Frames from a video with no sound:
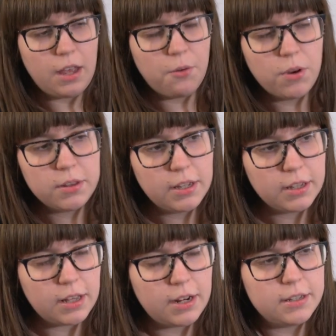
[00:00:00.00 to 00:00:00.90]
And one
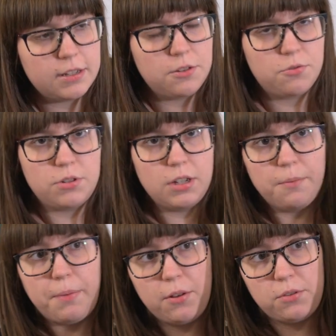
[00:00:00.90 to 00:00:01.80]
thing that is interesting
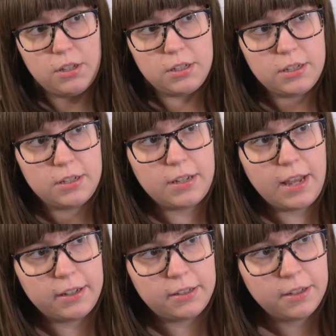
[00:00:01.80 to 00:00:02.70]
about this is
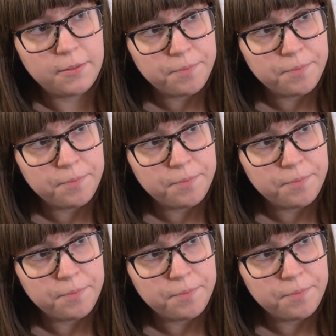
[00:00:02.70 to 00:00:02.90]
that